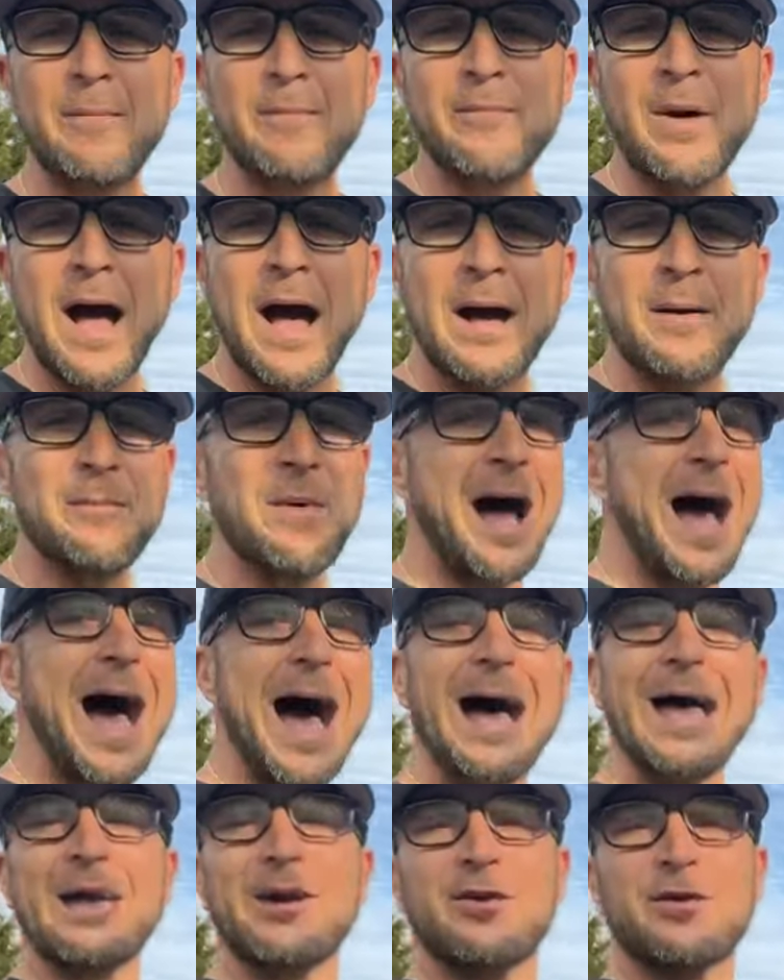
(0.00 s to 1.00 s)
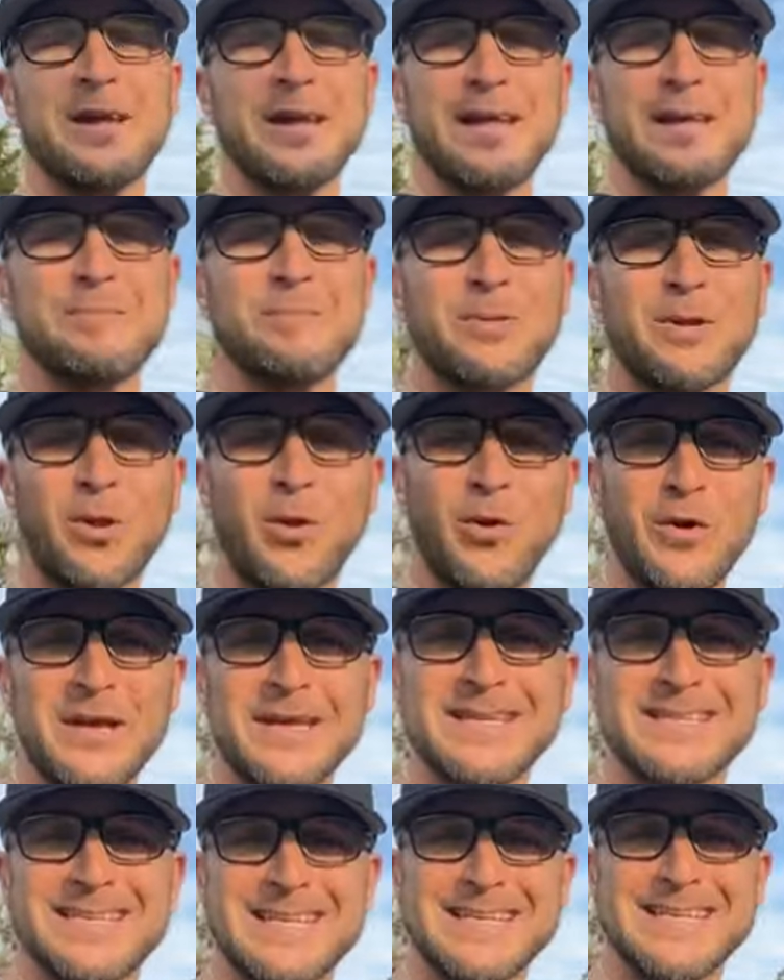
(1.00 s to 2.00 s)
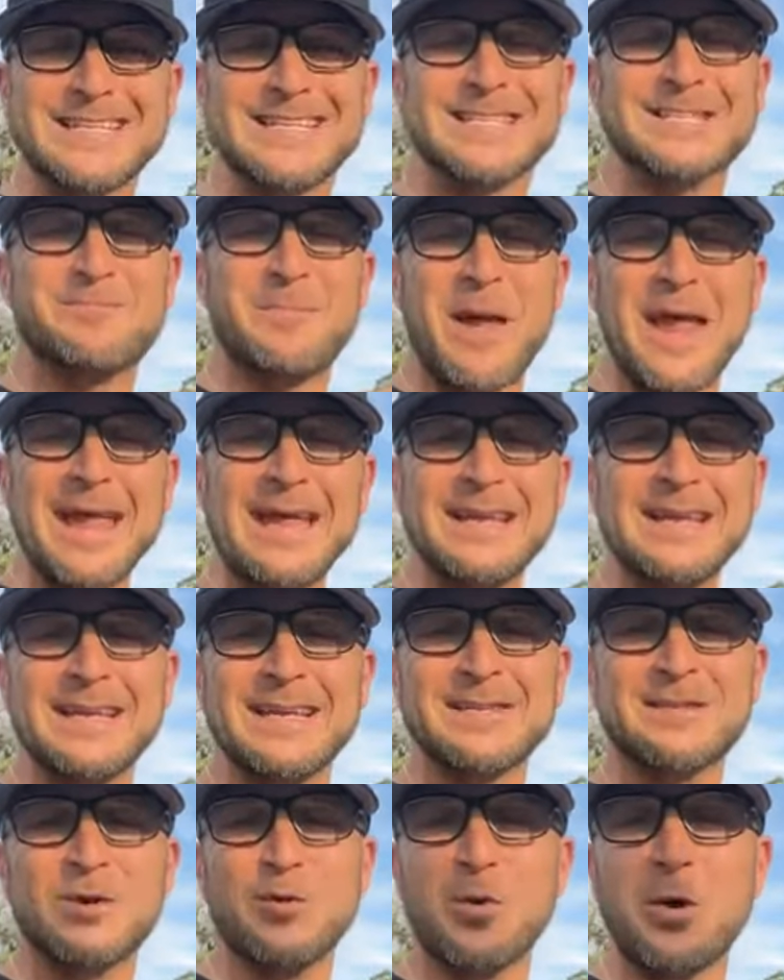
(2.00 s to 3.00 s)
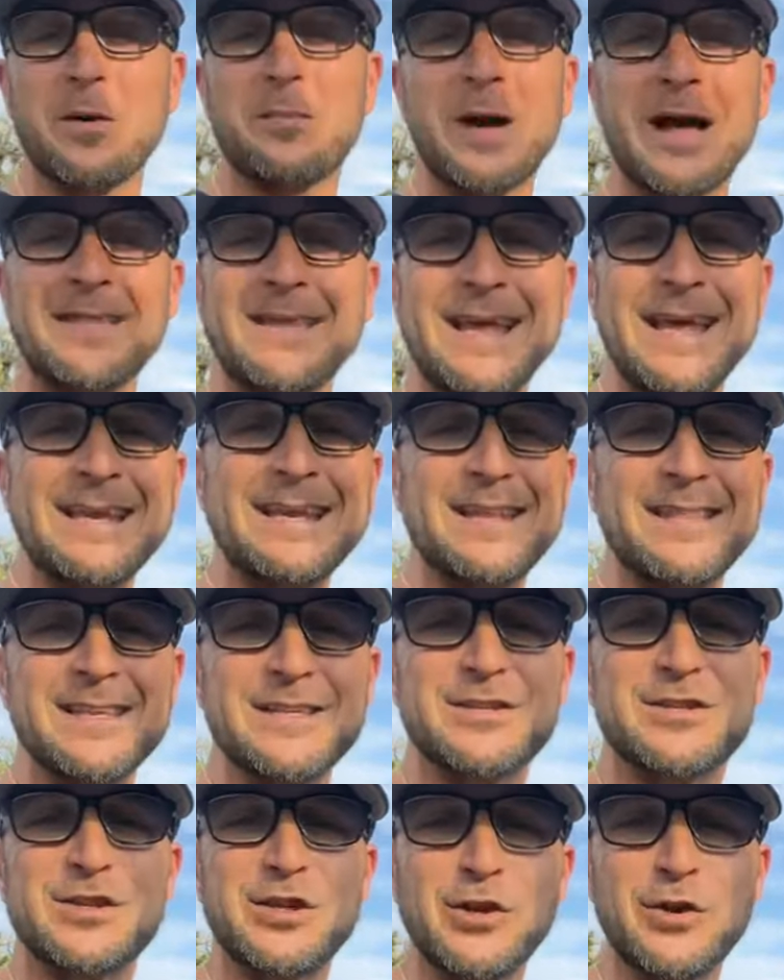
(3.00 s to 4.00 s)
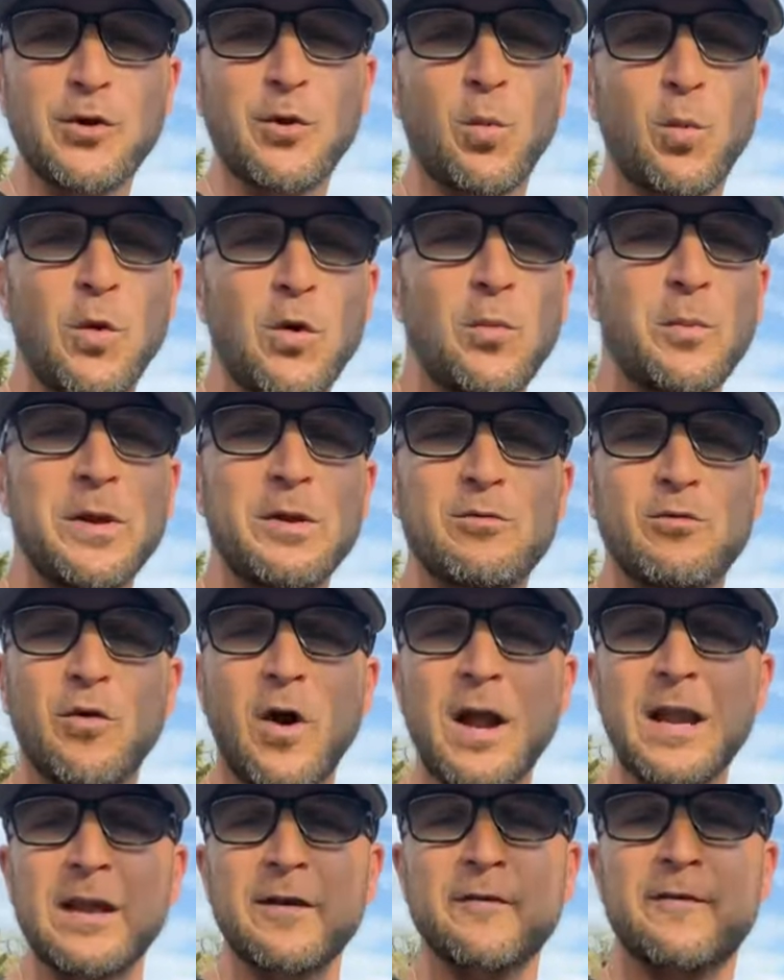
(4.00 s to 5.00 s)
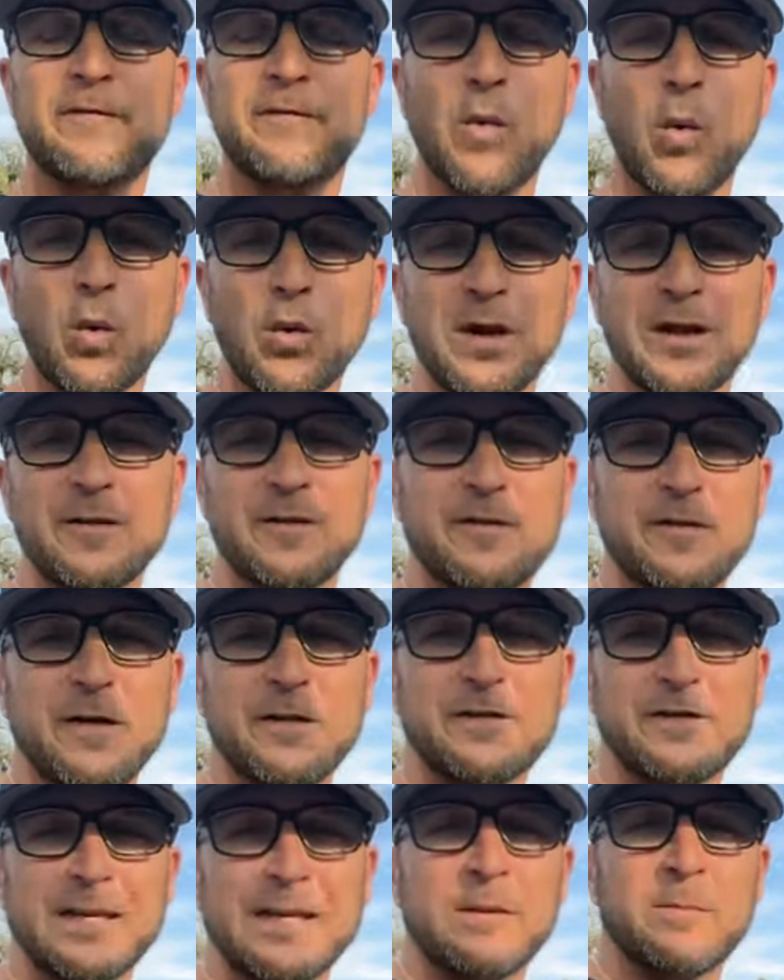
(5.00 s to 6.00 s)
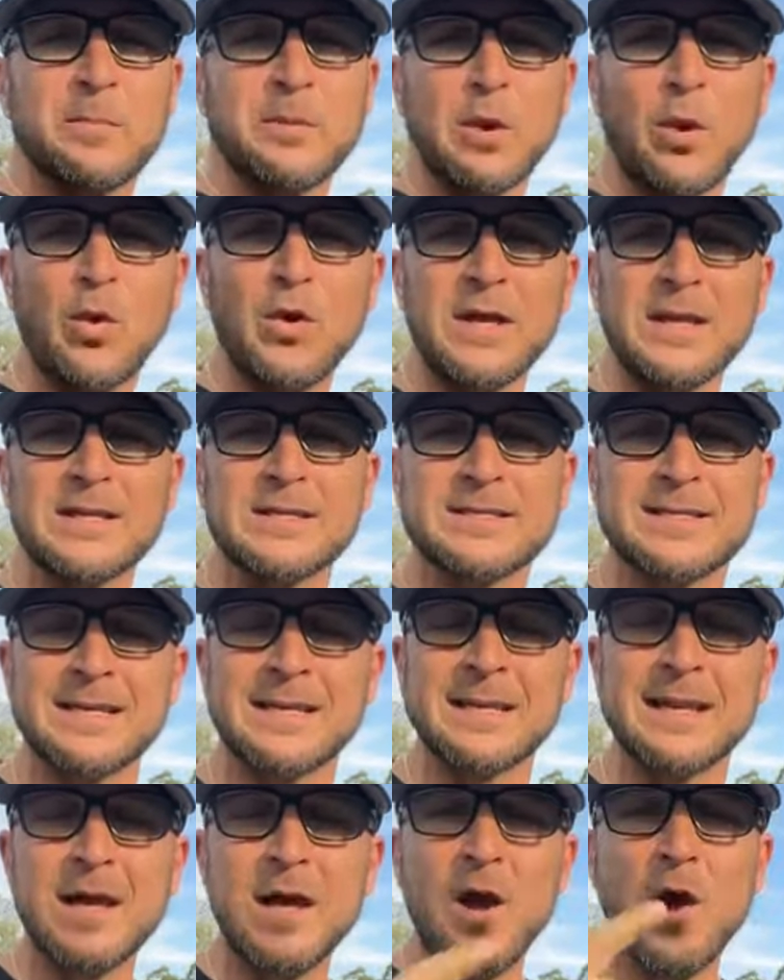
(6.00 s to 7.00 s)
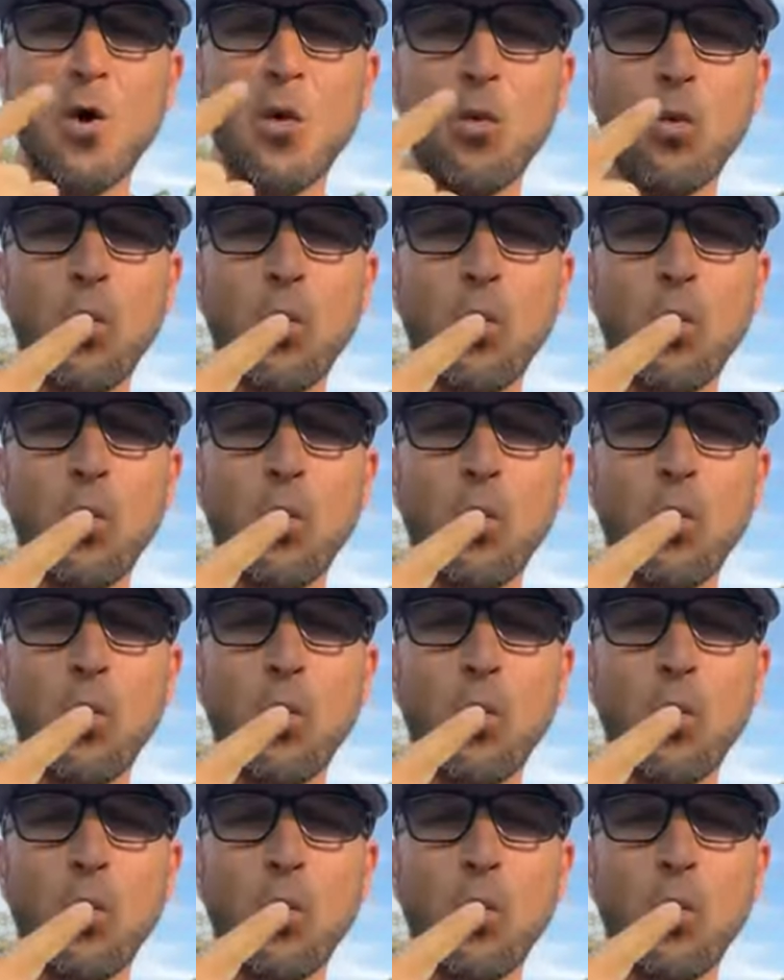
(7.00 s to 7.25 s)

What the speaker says: I'm hiring employees and expanding to where by the end of this year, we'll be running 40, 50 employees in